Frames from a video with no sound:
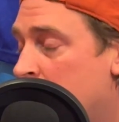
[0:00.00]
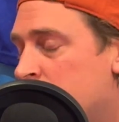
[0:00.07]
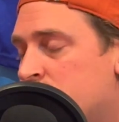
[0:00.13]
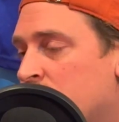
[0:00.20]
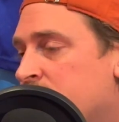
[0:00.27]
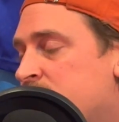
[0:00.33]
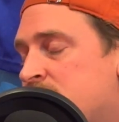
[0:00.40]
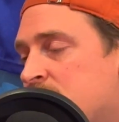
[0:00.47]

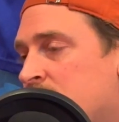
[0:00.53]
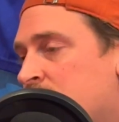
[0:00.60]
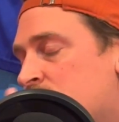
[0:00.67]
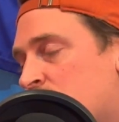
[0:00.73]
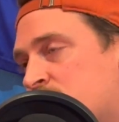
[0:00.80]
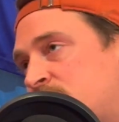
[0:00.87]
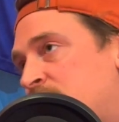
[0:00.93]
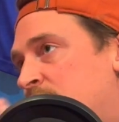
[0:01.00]

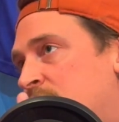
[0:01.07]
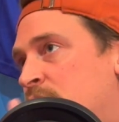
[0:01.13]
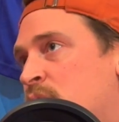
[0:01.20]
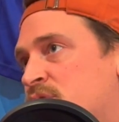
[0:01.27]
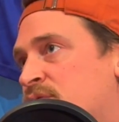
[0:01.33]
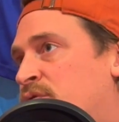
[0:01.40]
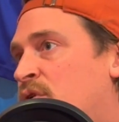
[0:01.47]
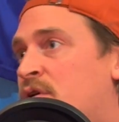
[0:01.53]
not saying he
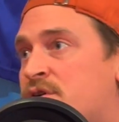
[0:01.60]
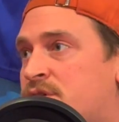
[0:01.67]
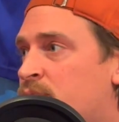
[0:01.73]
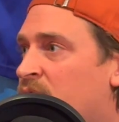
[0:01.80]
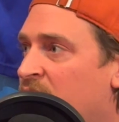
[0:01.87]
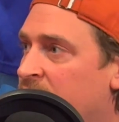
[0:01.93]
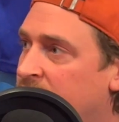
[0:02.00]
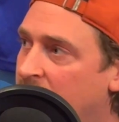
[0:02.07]
wasn't flourishing
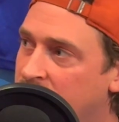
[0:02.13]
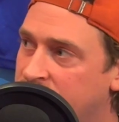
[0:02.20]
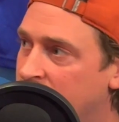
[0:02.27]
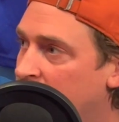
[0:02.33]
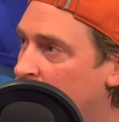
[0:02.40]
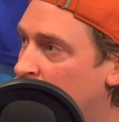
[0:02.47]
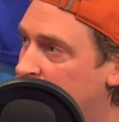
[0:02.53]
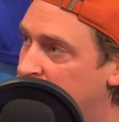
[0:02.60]
without Kane there.
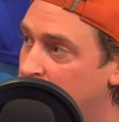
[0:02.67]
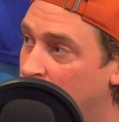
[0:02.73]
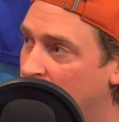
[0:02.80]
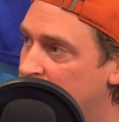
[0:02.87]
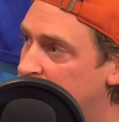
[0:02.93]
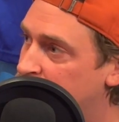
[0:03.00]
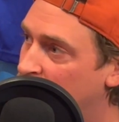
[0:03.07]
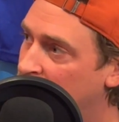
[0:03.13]
Of course he
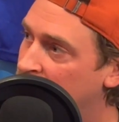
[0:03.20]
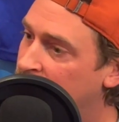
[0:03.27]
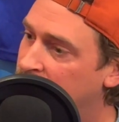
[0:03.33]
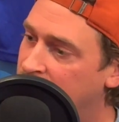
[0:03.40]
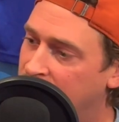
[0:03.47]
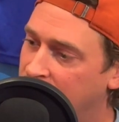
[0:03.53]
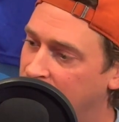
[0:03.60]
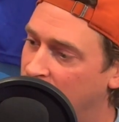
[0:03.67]
was, but
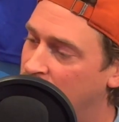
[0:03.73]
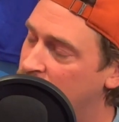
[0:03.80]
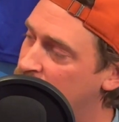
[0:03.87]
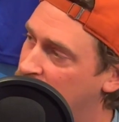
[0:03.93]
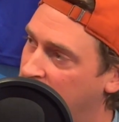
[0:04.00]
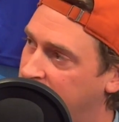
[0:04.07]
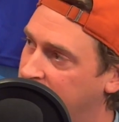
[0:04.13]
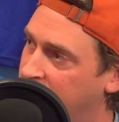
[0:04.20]
it looks
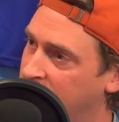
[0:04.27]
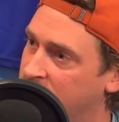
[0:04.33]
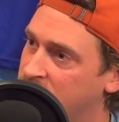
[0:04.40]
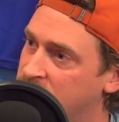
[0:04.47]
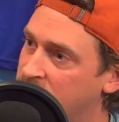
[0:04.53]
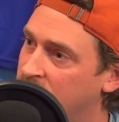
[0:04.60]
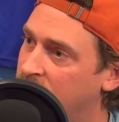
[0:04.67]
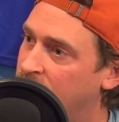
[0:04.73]
like he's
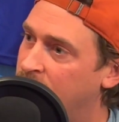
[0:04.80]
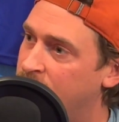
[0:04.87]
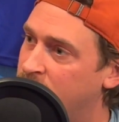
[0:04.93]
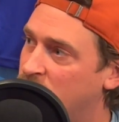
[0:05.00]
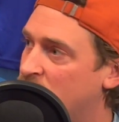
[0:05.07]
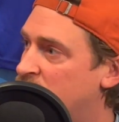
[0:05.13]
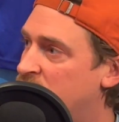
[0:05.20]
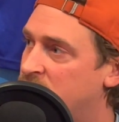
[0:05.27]

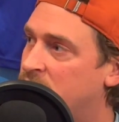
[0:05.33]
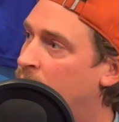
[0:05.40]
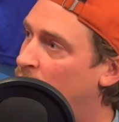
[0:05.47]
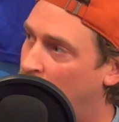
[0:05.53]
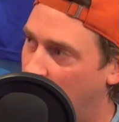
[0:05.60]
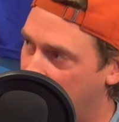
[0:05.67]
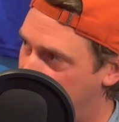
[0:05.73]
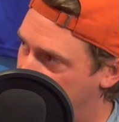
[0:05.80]
just
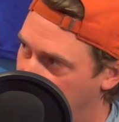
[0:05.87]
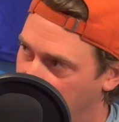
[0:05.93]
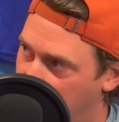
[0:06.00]
got to the